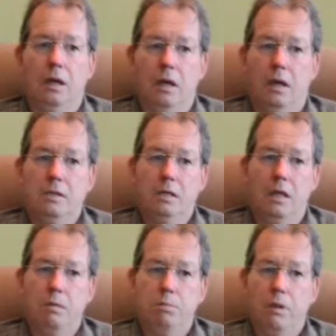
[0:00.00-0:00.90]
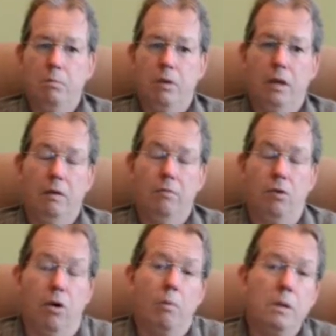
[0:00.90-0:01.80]
as other people have
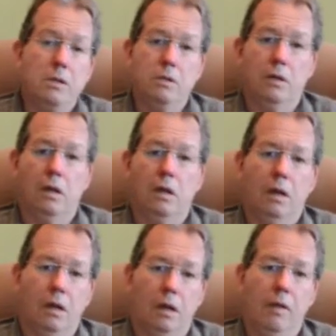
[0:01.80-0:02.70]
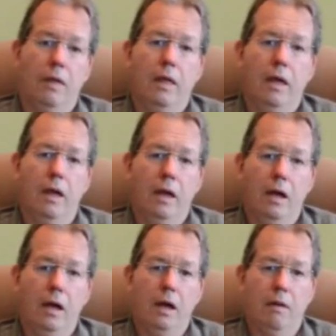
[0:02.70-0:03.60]
commented I'm like,
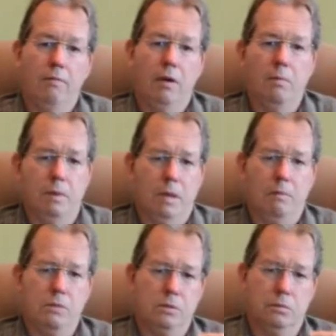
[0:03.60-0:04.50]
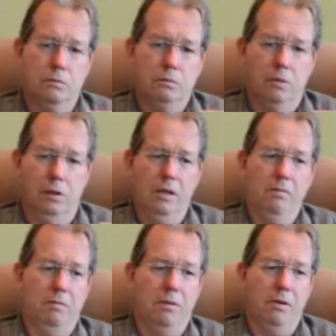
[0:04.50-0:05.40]
how have I been able to live